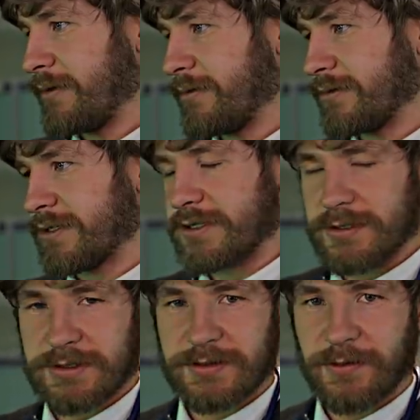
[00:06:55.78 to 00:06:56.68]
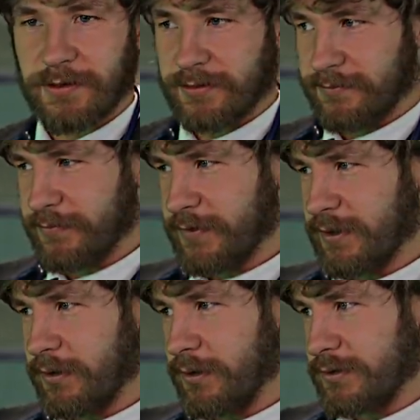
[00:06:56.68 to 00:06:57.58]
Well, since the
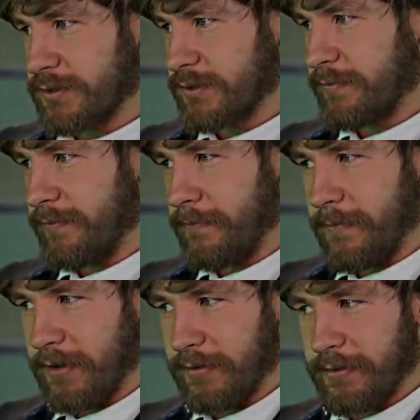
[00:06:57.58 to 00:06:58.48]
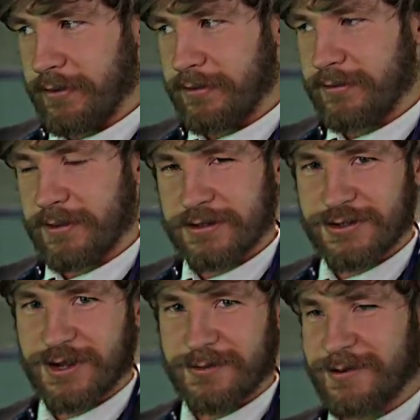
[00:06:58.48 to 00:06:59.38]
last month that
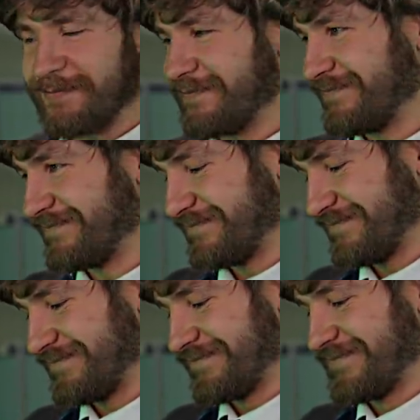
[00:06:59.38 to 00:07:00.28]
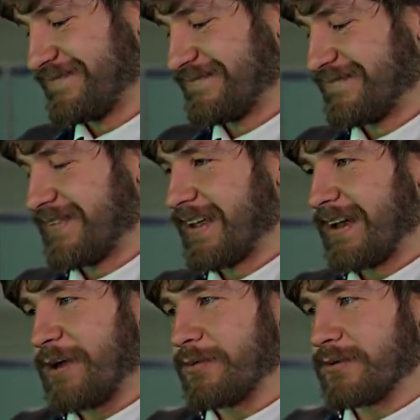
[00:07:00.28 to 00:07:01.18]
you came in,
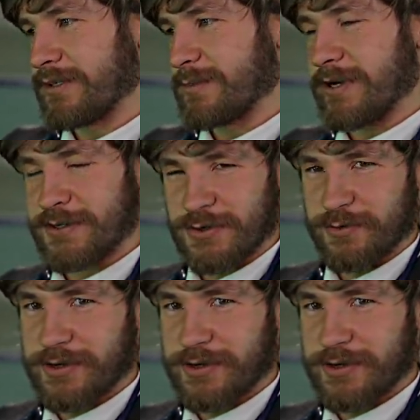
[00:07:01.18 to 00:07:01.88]
I wouldn't expect too